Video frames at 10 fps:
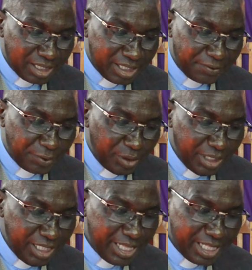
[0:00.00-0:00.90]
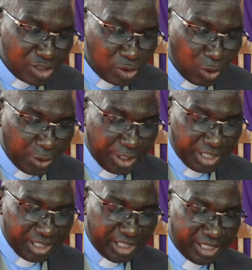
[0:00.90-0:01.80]
If you read the story
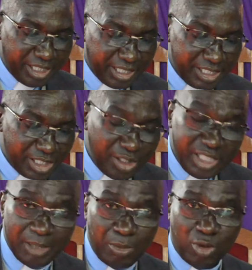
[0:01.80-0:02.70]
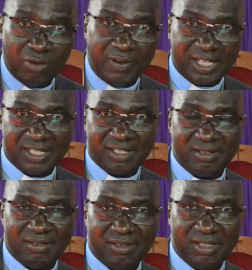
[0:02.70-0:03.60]
still in the book of Acts,
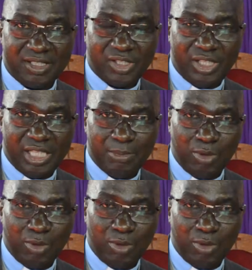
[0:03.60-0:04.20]
if you read